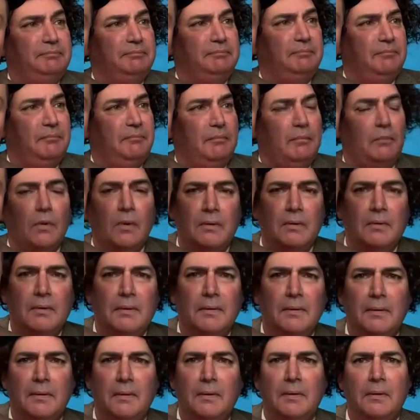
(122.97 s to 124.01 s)

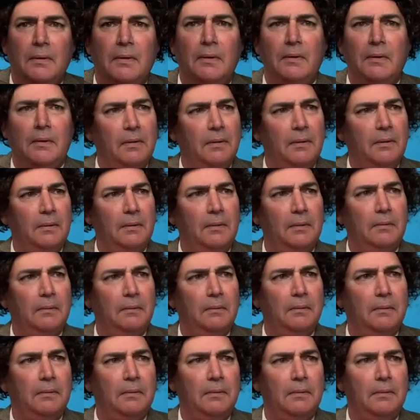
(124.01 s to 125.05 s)

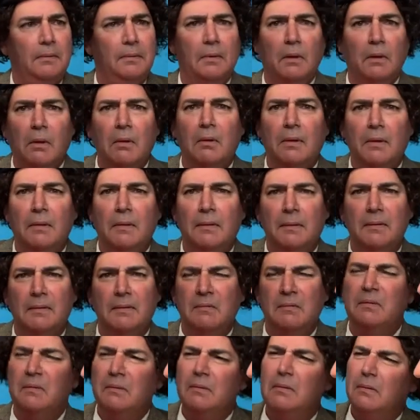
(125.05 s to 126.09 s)

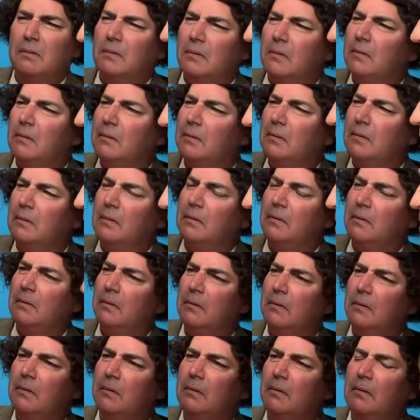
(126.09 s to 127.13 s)

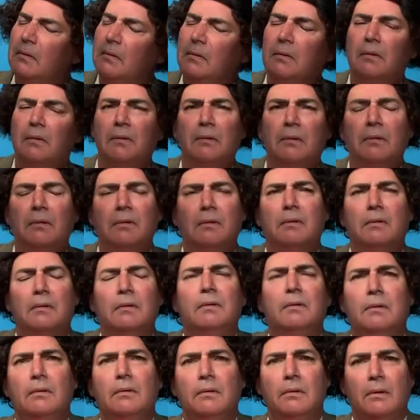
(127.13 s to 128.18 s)

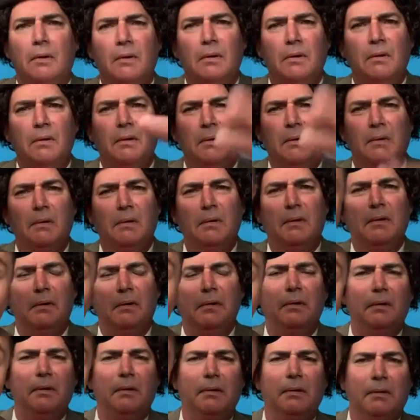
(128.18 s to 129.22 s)

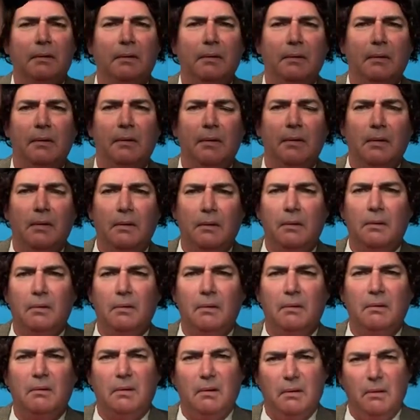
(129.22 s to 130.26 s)

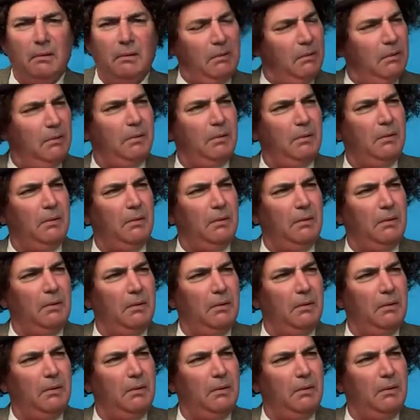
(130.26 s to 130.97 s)
(not speaking)